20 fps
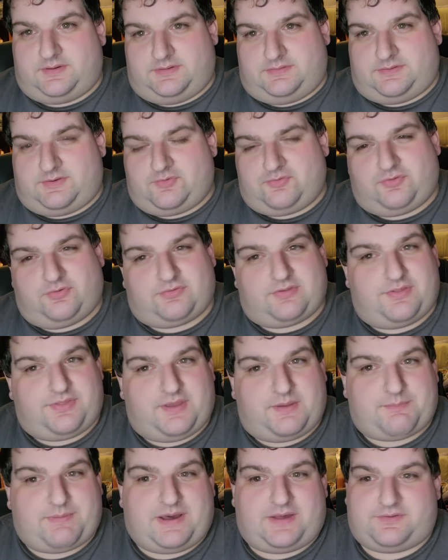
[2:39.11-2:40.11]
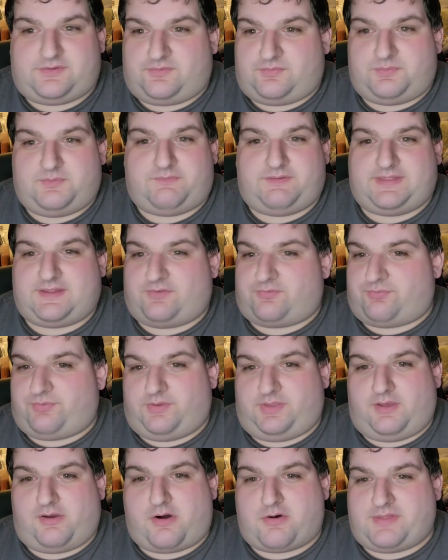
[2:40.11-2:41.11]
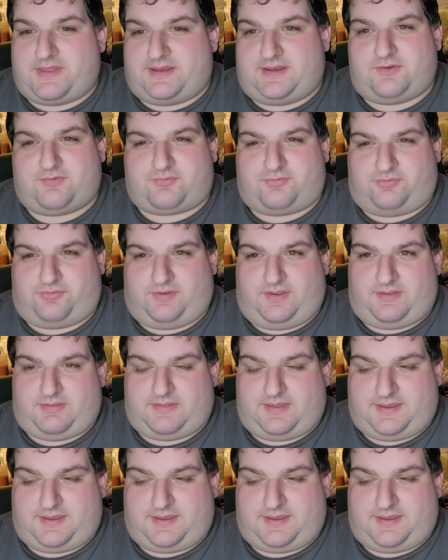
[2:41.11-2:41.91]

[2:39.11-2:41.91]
There's just nothing about this movie that's really all that interesting.